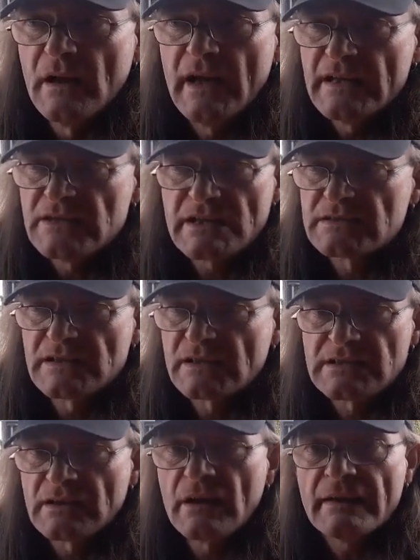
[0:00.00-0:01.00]
it just
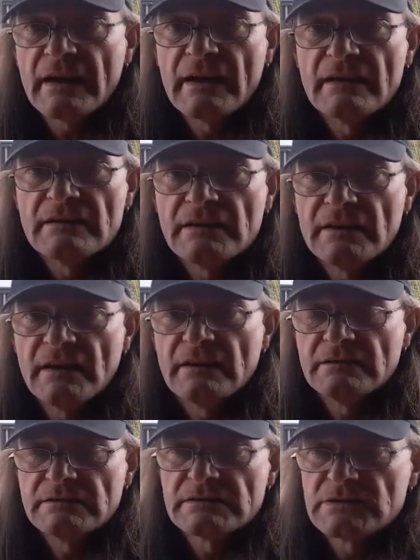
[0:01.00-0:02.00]
doesn't like it, you
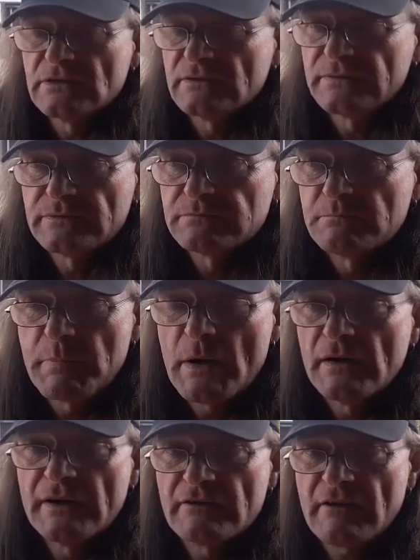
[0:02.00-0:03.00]
know, sort of
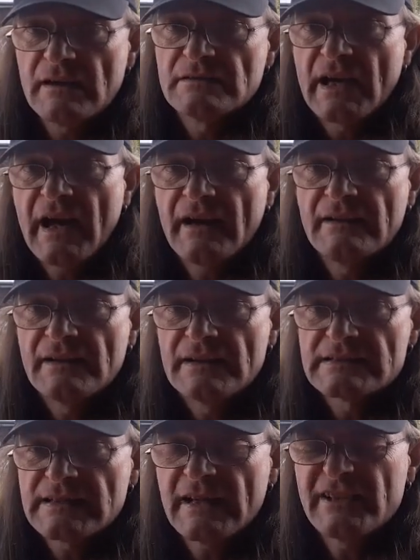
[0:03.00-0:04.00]
pootling around town
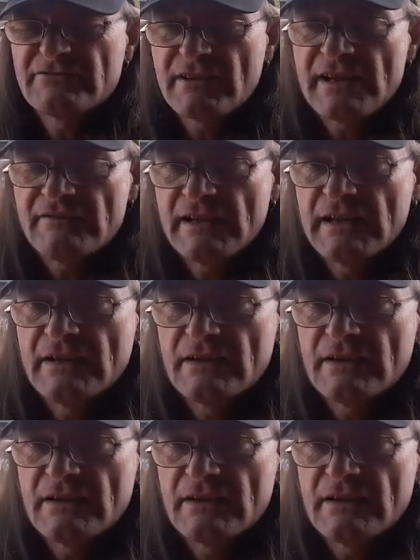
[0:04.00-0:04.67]
it sounded really, really